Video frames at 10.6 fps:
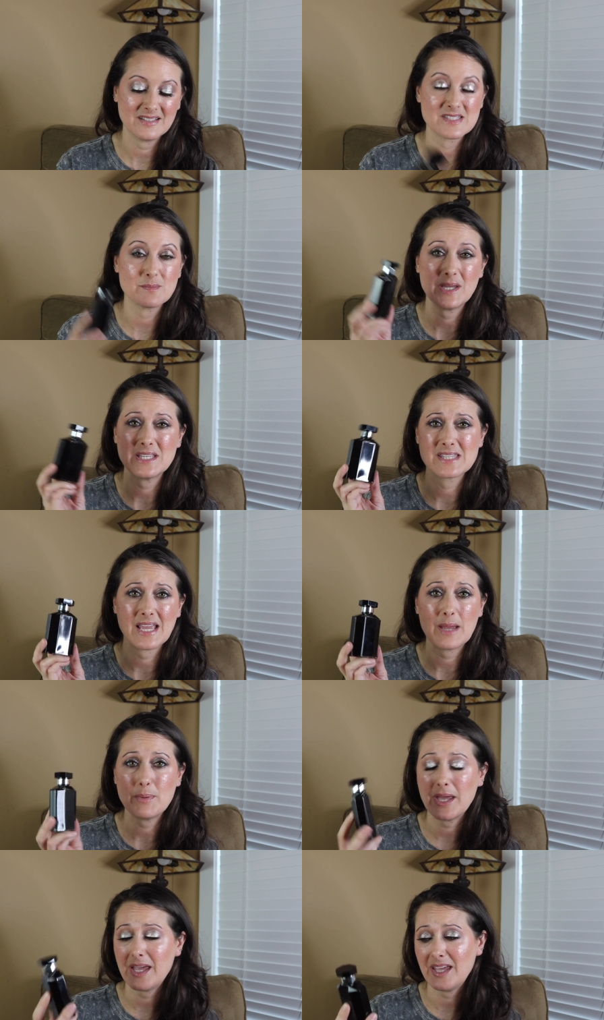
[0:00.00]
It's amazing. I
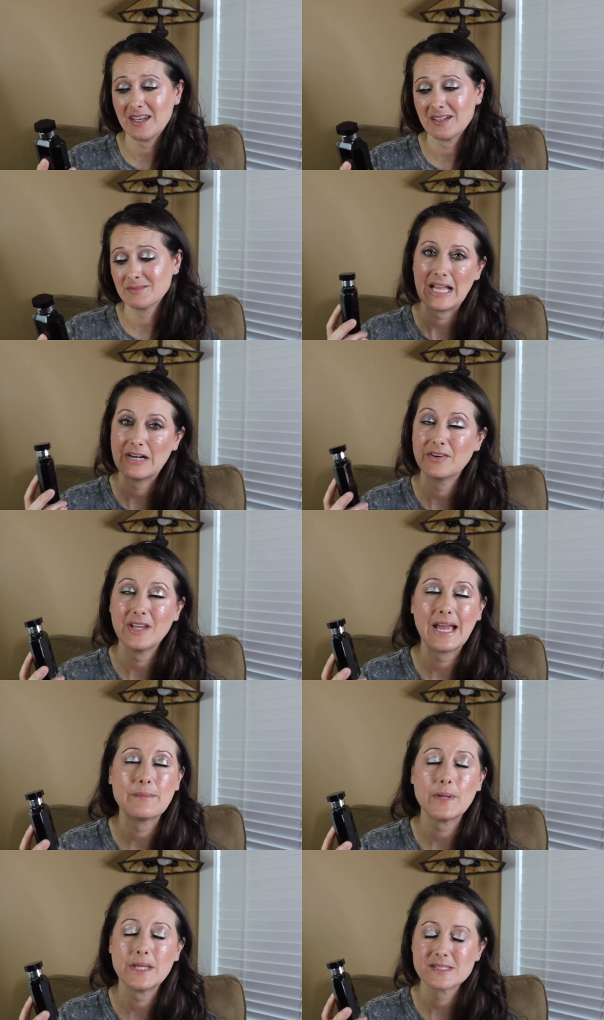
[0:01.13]
paid, I don't, I
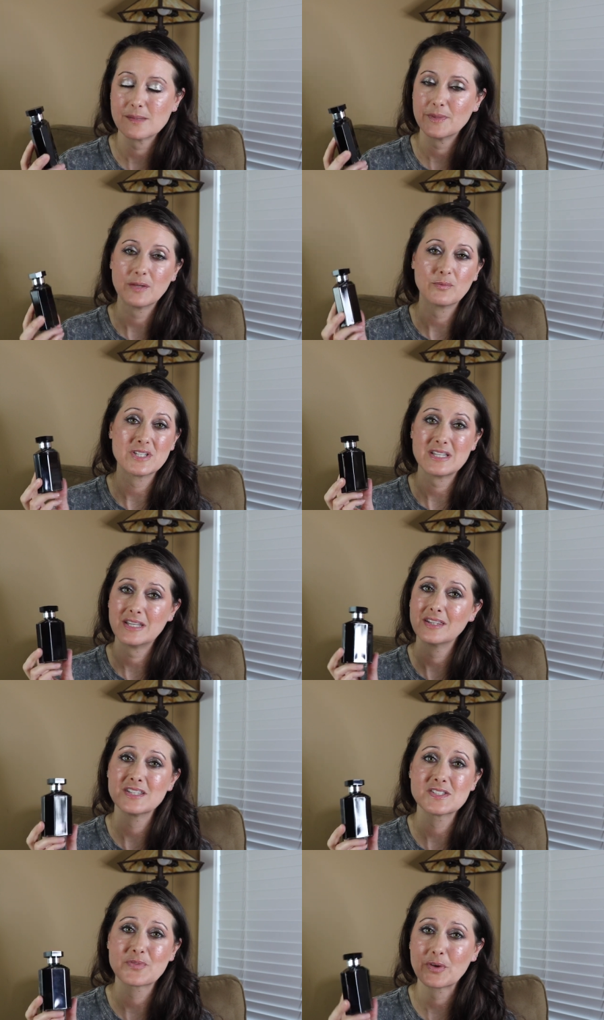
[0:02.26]
paid something
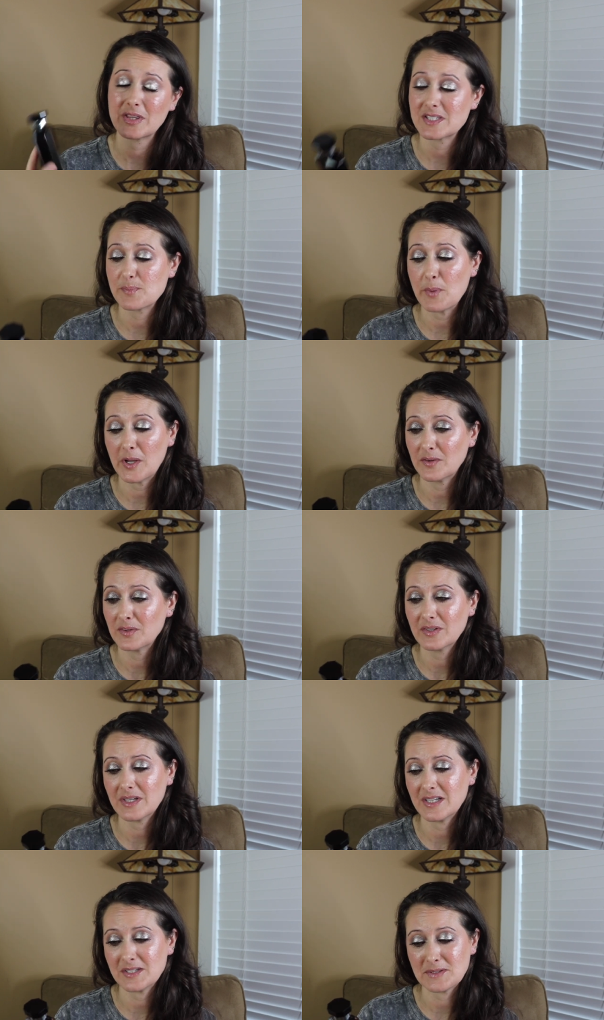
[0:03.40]
ridiculous for this
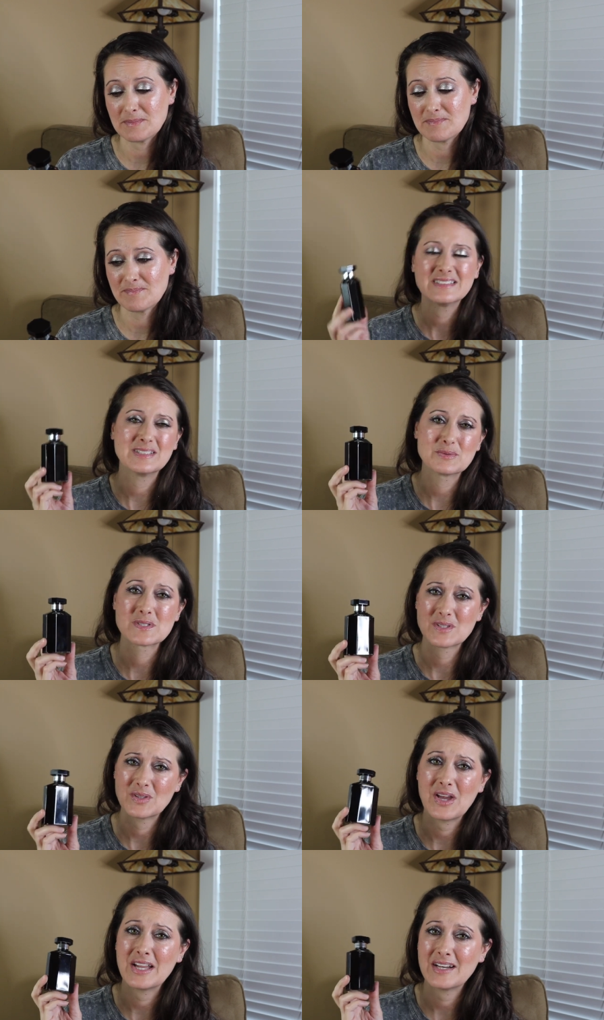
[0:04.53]
bottle. Um, it was a
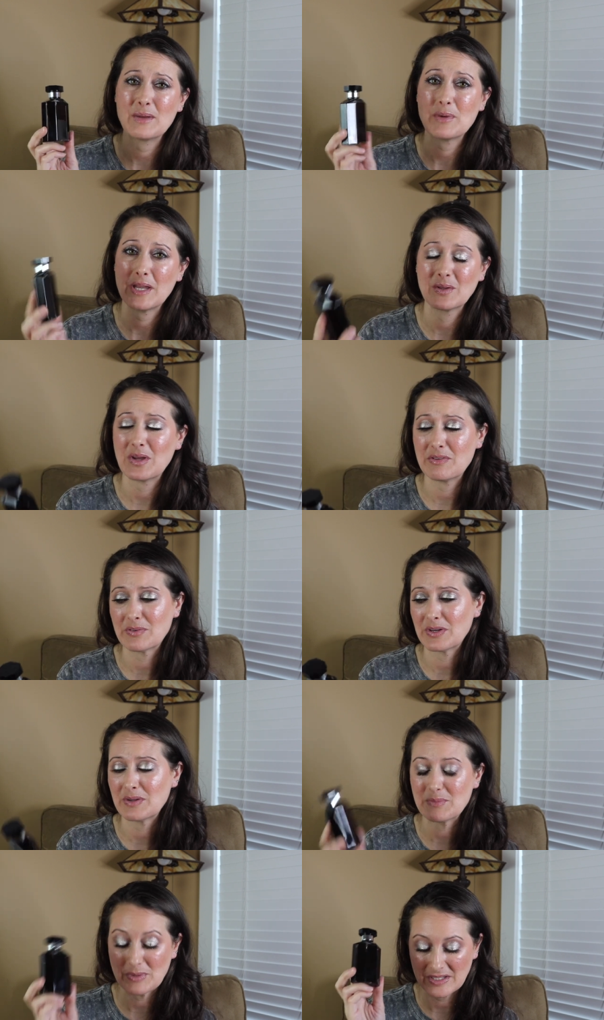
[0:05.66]
lot. I paid a lot for
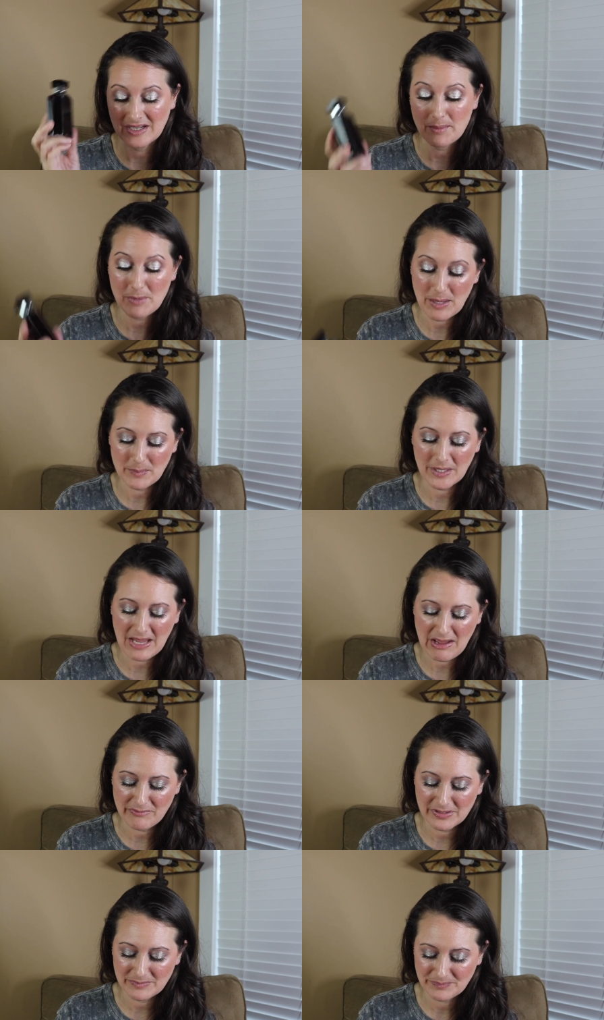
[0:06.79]
it, but I'm happy to have it.